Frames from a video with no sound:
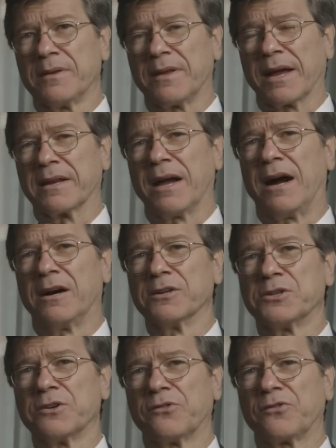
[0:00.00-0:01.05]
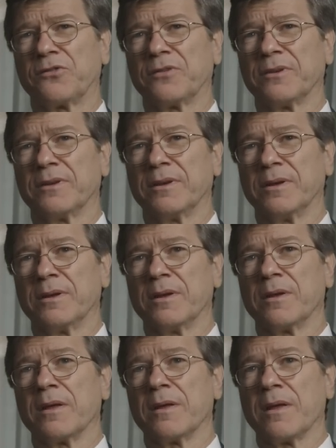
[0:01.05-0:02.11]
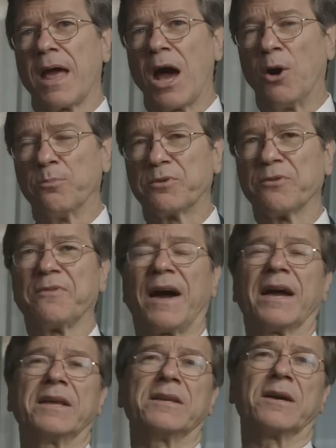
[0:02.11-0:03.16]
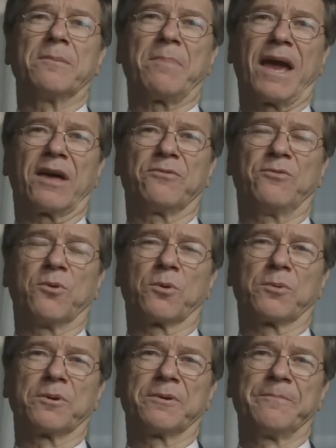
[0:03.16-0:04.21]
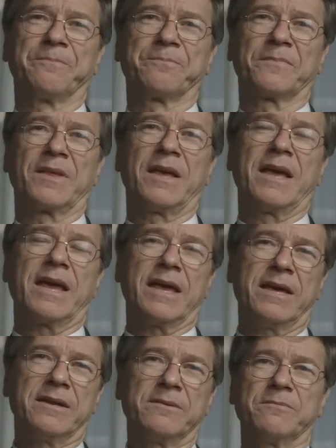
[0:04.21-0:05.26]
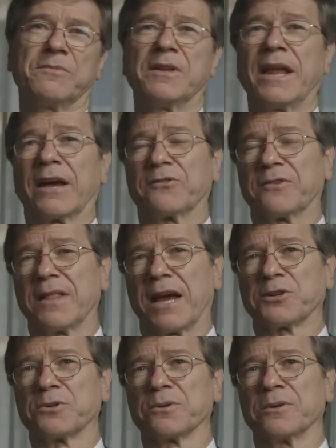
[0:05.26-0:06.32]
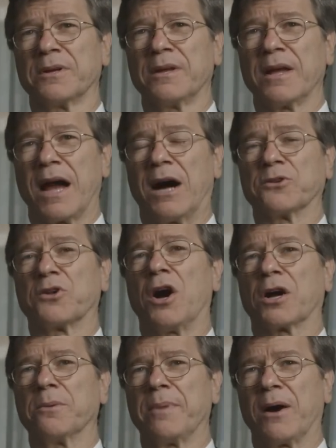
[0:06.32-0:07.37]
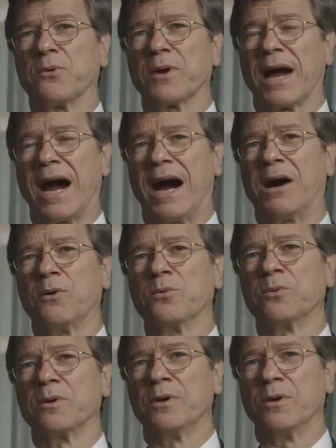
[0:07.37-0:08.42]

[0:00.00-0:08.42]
technologists help to find a path forward. In the next lecture, I'll talk about how